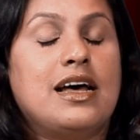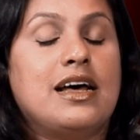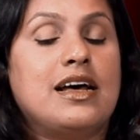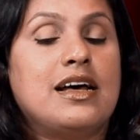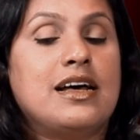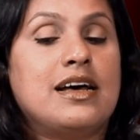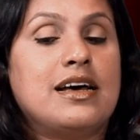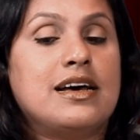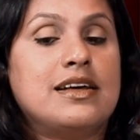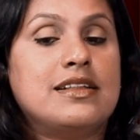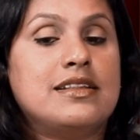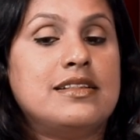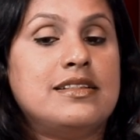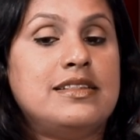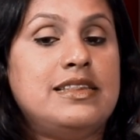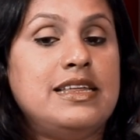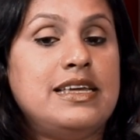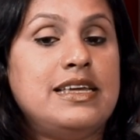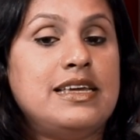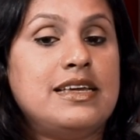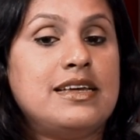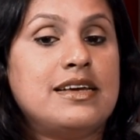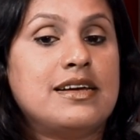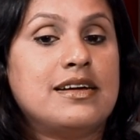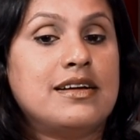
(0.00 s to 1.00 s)

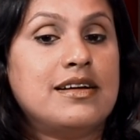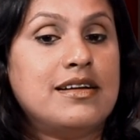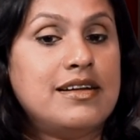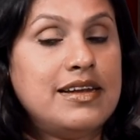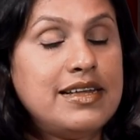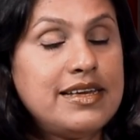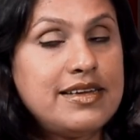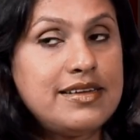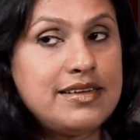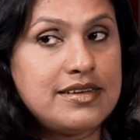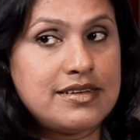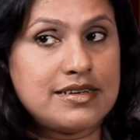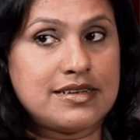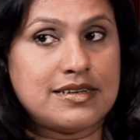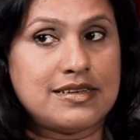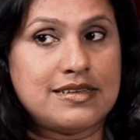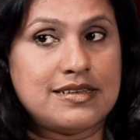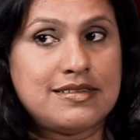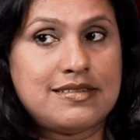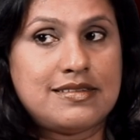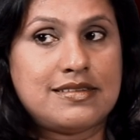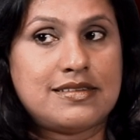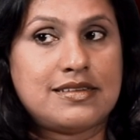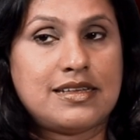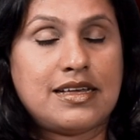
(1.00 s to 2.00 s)
The early
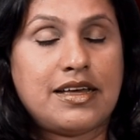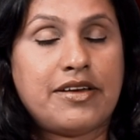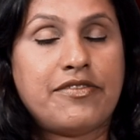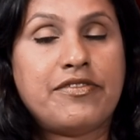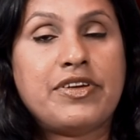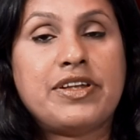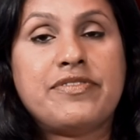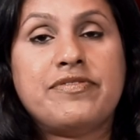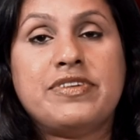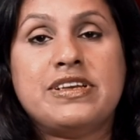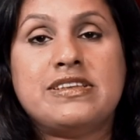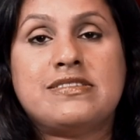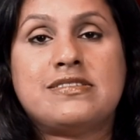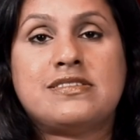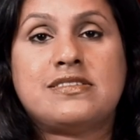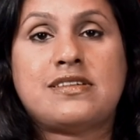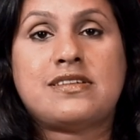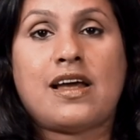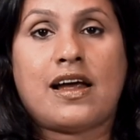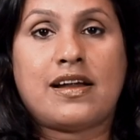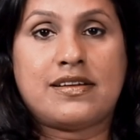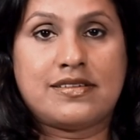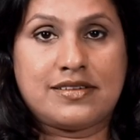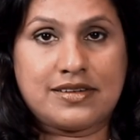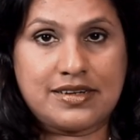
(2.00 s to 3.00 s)
years when we
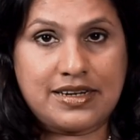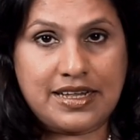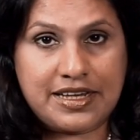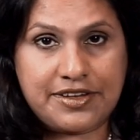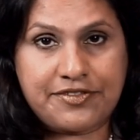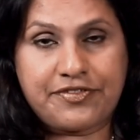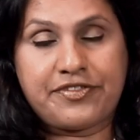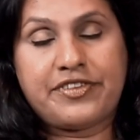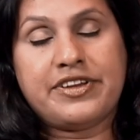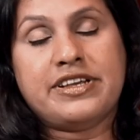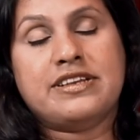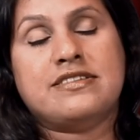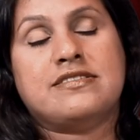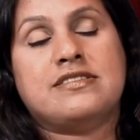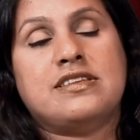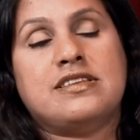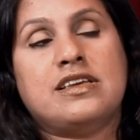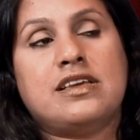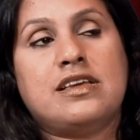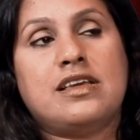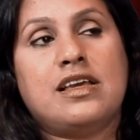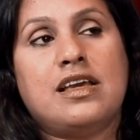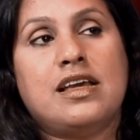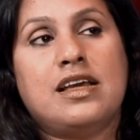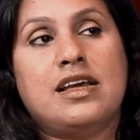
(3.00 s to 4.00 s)
started egg
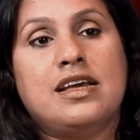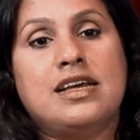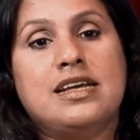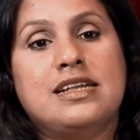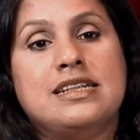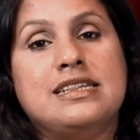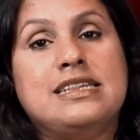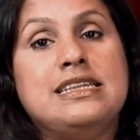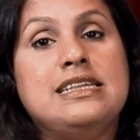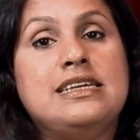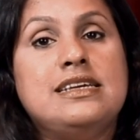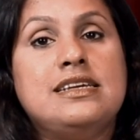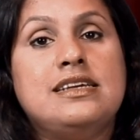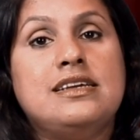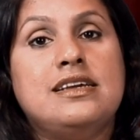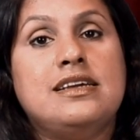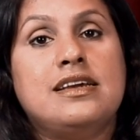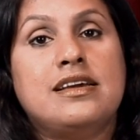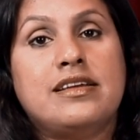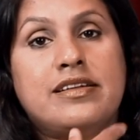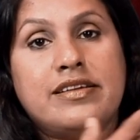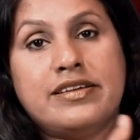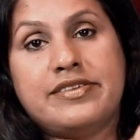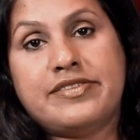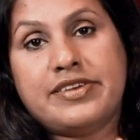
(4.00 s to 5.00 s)
freezing, the
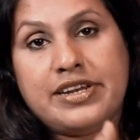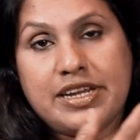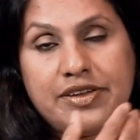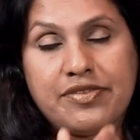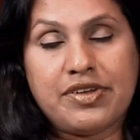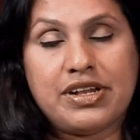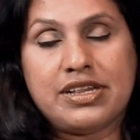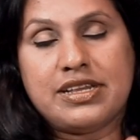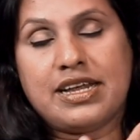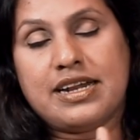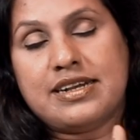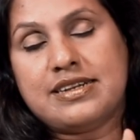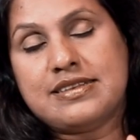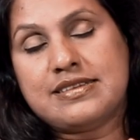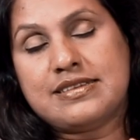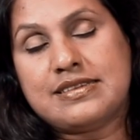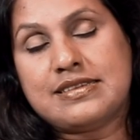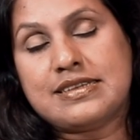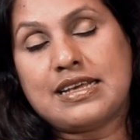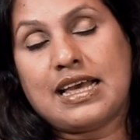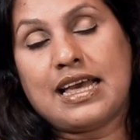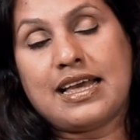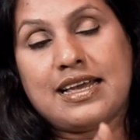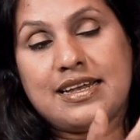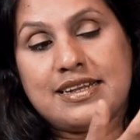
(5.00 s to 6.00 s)
retrieval, that
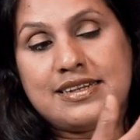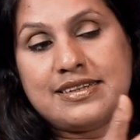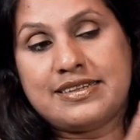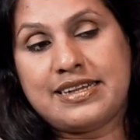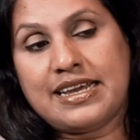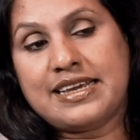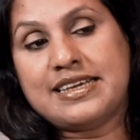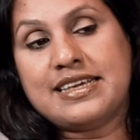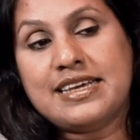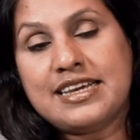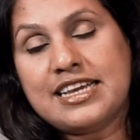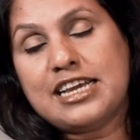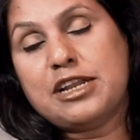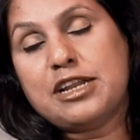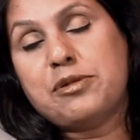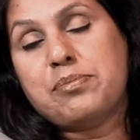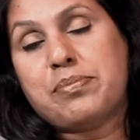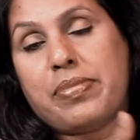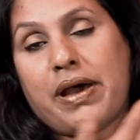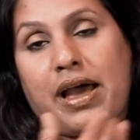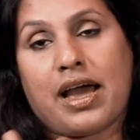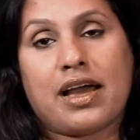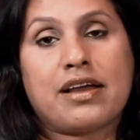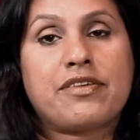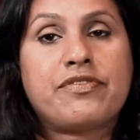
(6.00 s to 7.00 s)
is taking
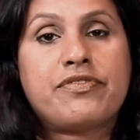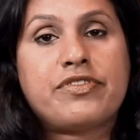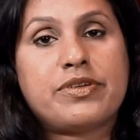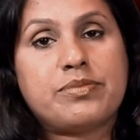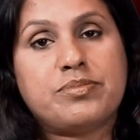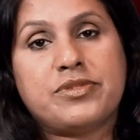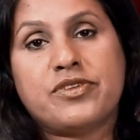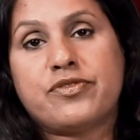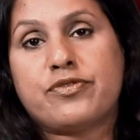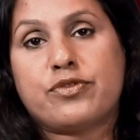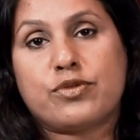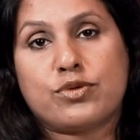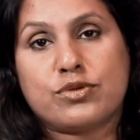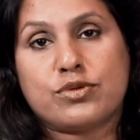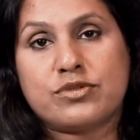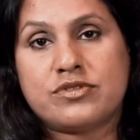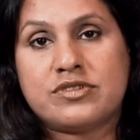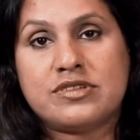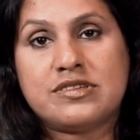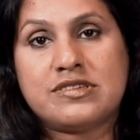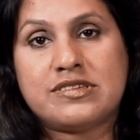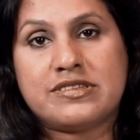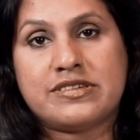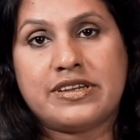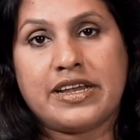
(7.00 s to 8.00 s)
it back from the
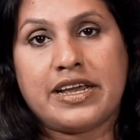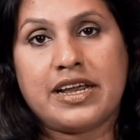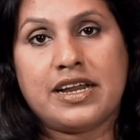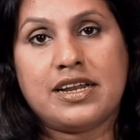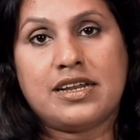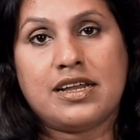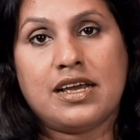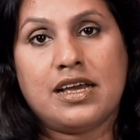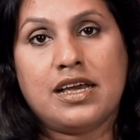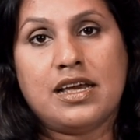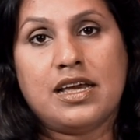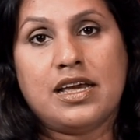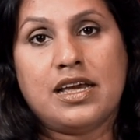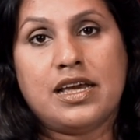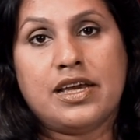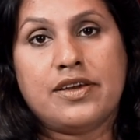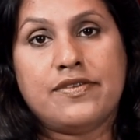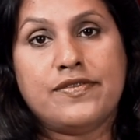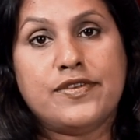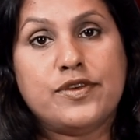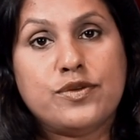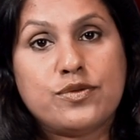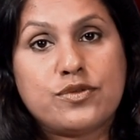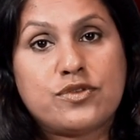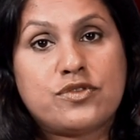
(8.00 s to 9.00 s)
frozen state,
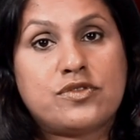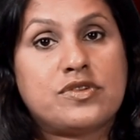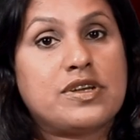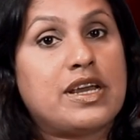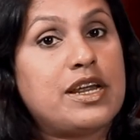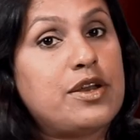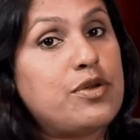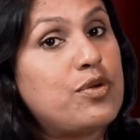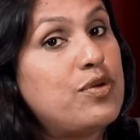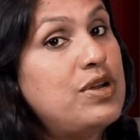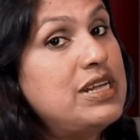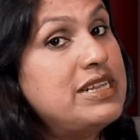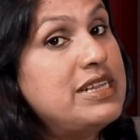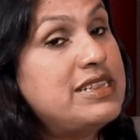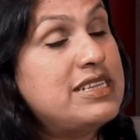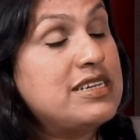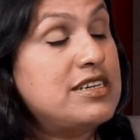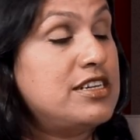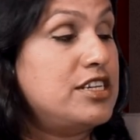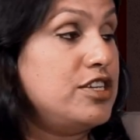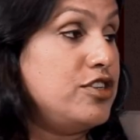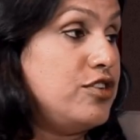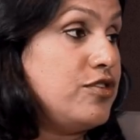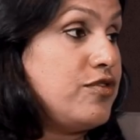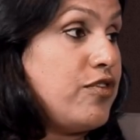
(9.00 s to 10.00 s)
we used to get only
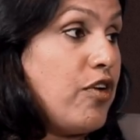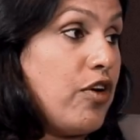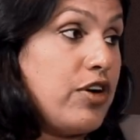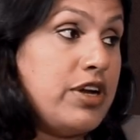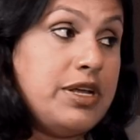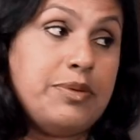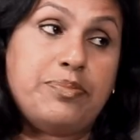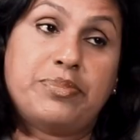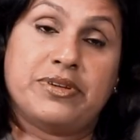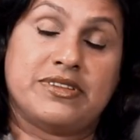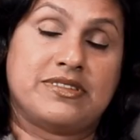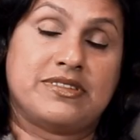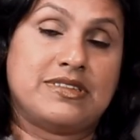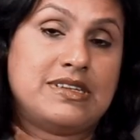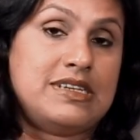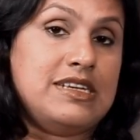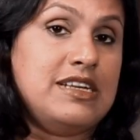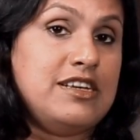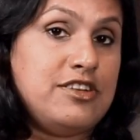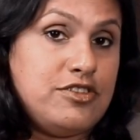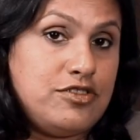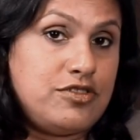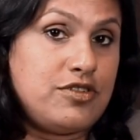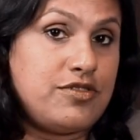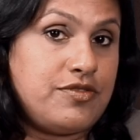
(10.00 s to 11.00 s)
30 to
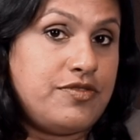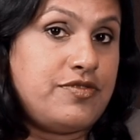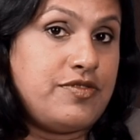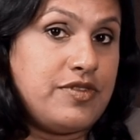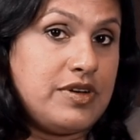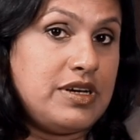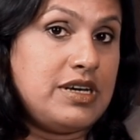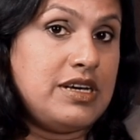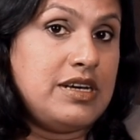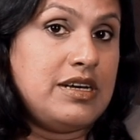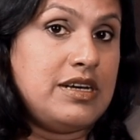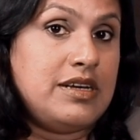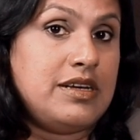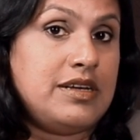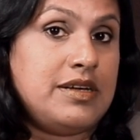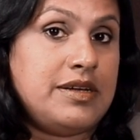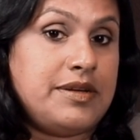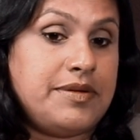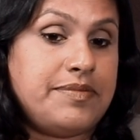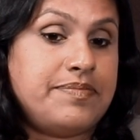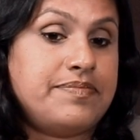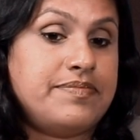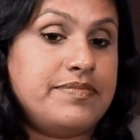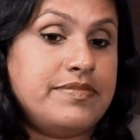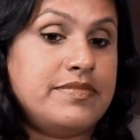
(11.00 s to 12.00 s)
40%
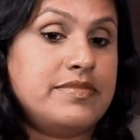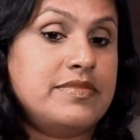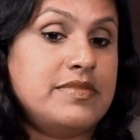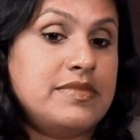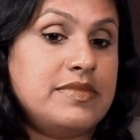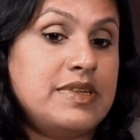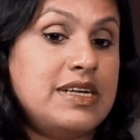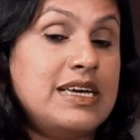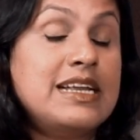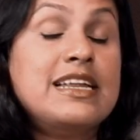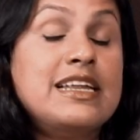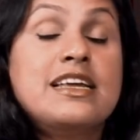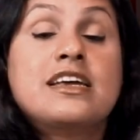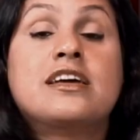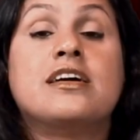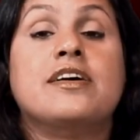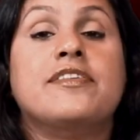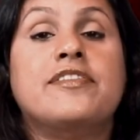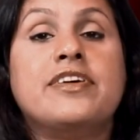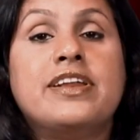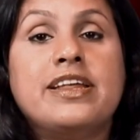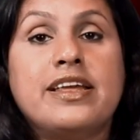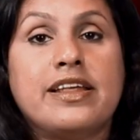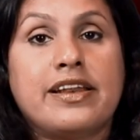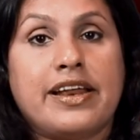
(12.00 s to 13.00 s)
of
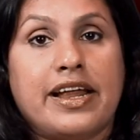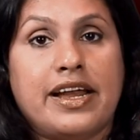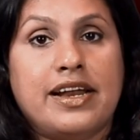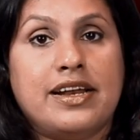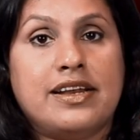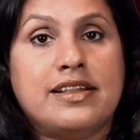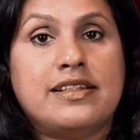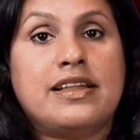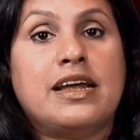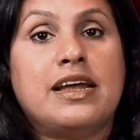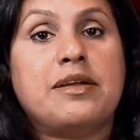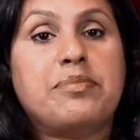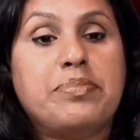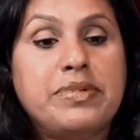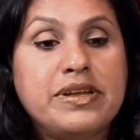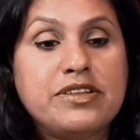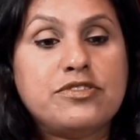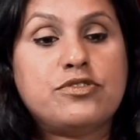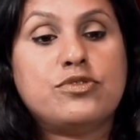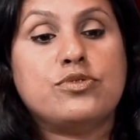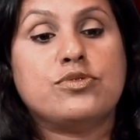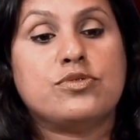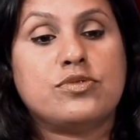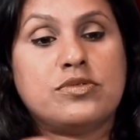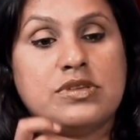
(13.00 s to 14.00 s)
recovery rate. That
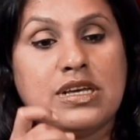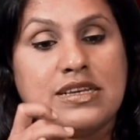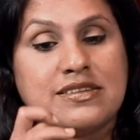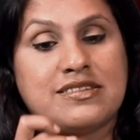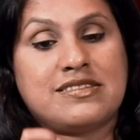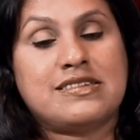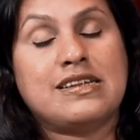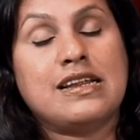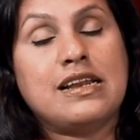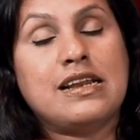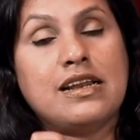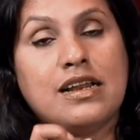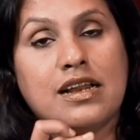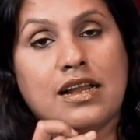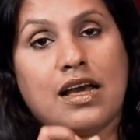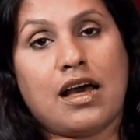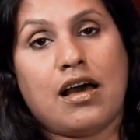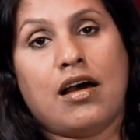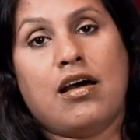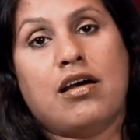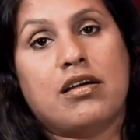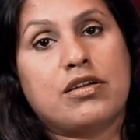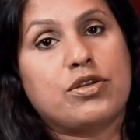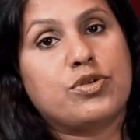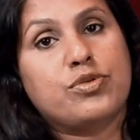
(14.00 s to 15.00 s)
means there still
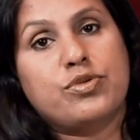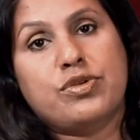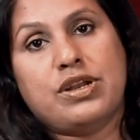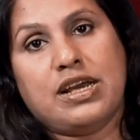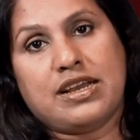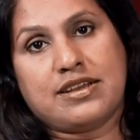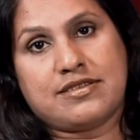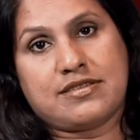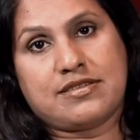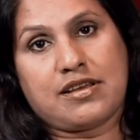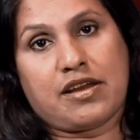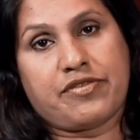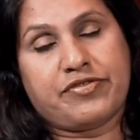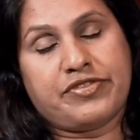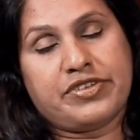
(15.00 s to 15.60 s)
are good eggs